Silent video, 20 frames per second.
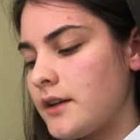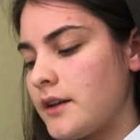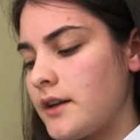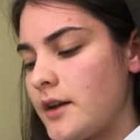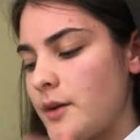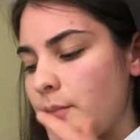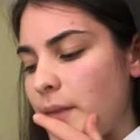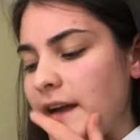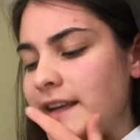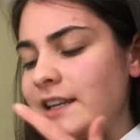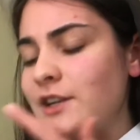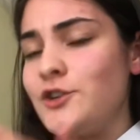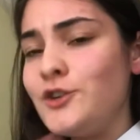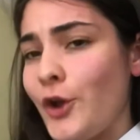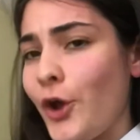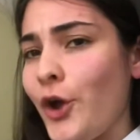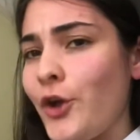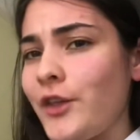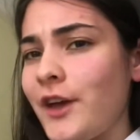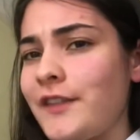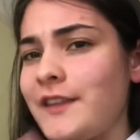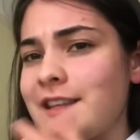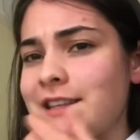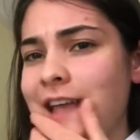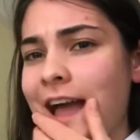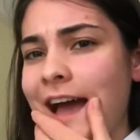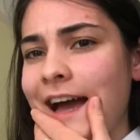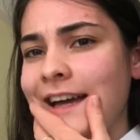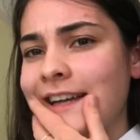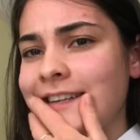But I didn't know that
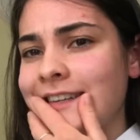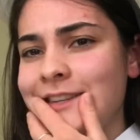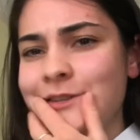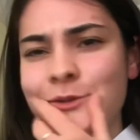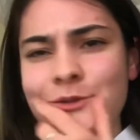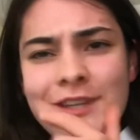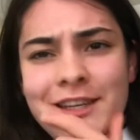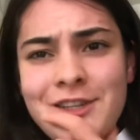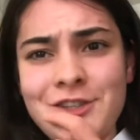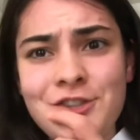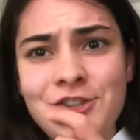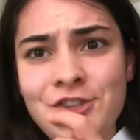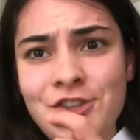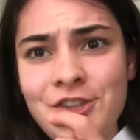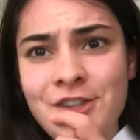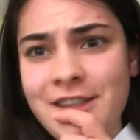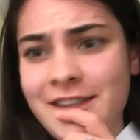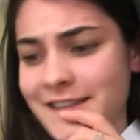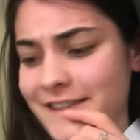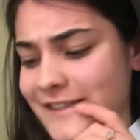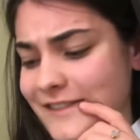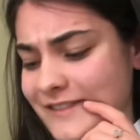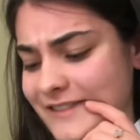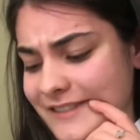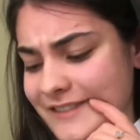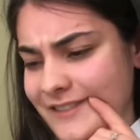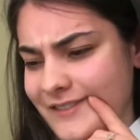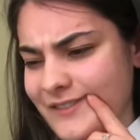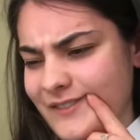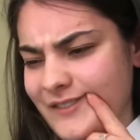this was like a student
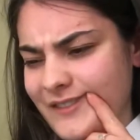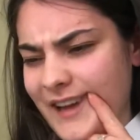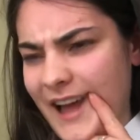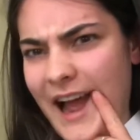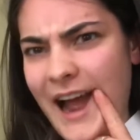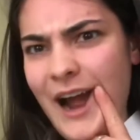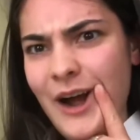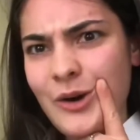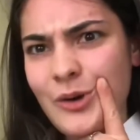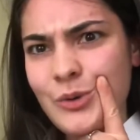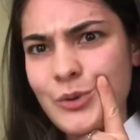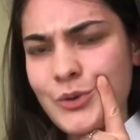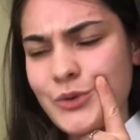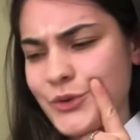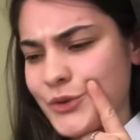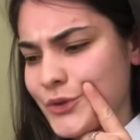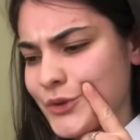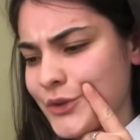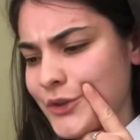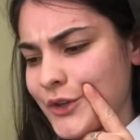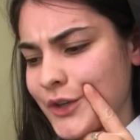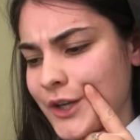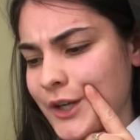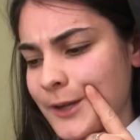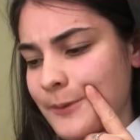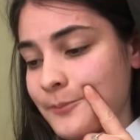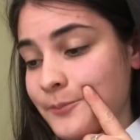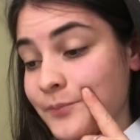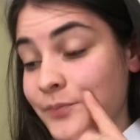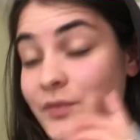house.
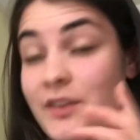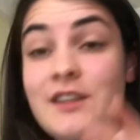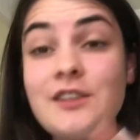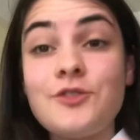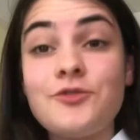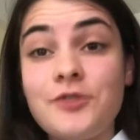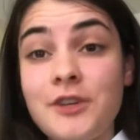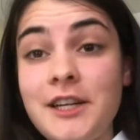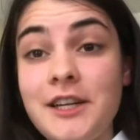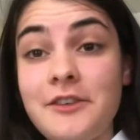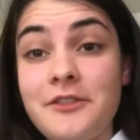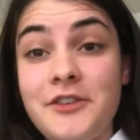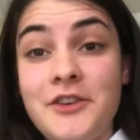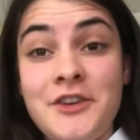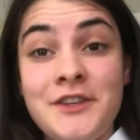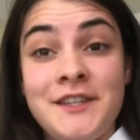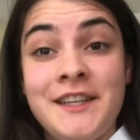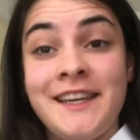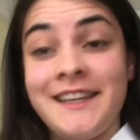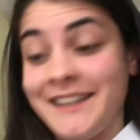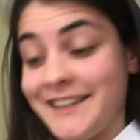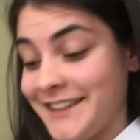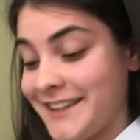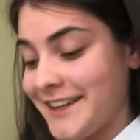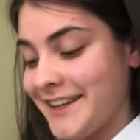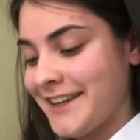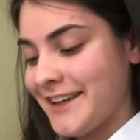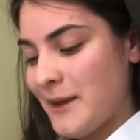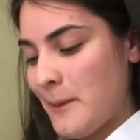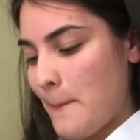This is really confusing
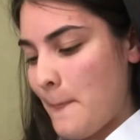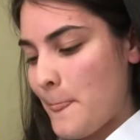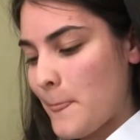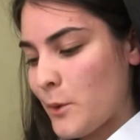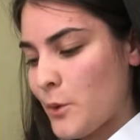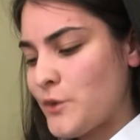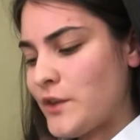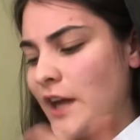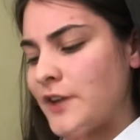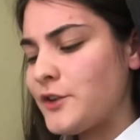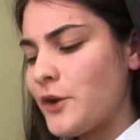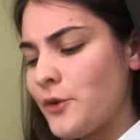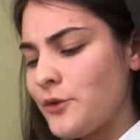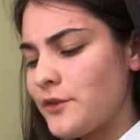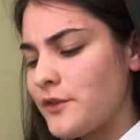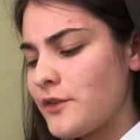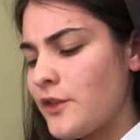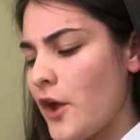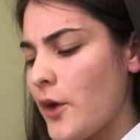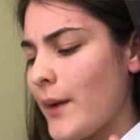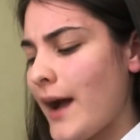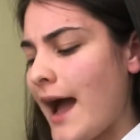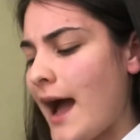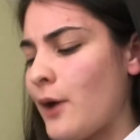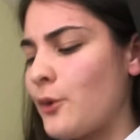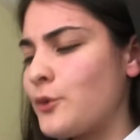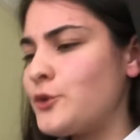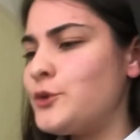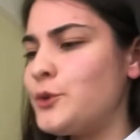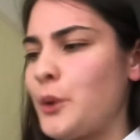because I don't know
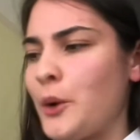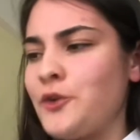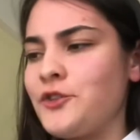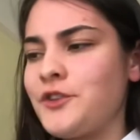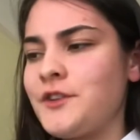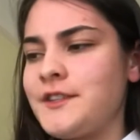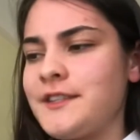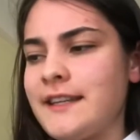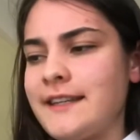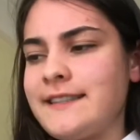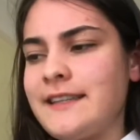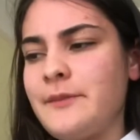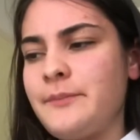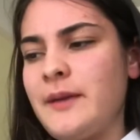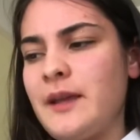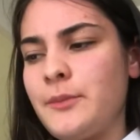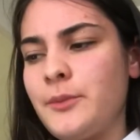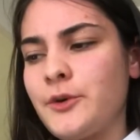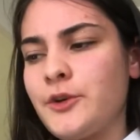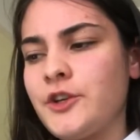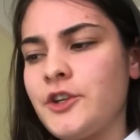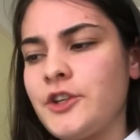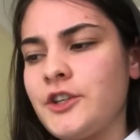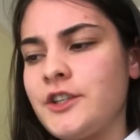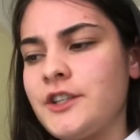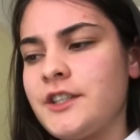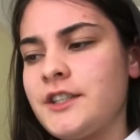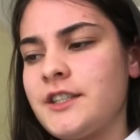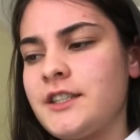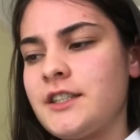how 216 people
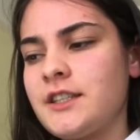could